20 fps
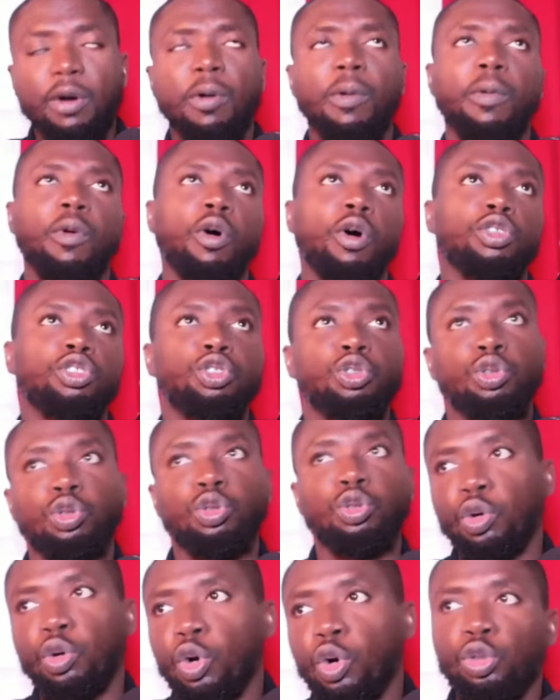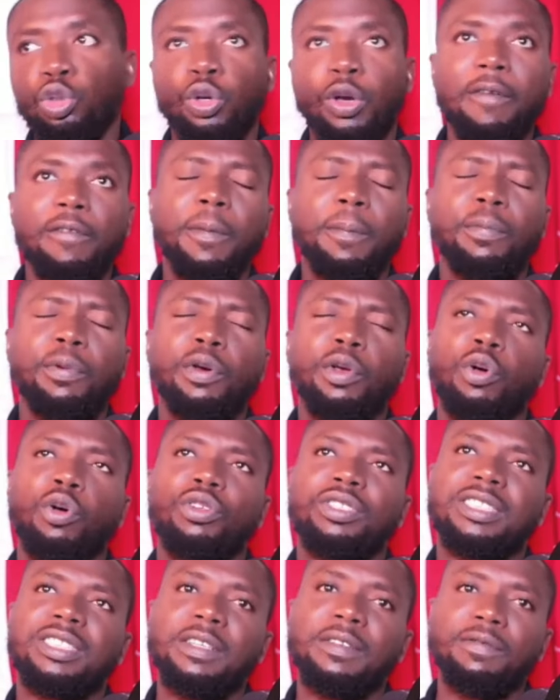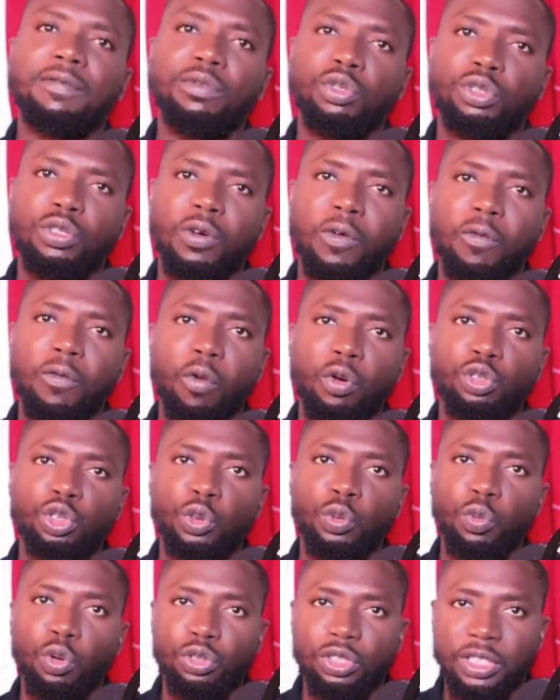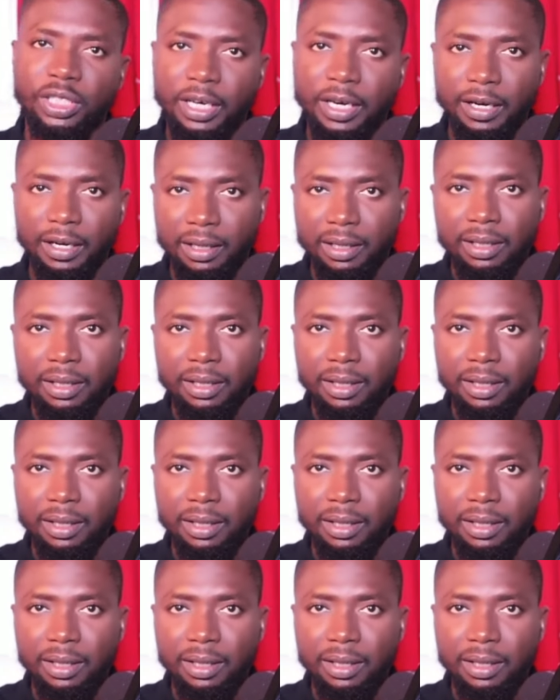because you have a preconceived notion of what you want to hear.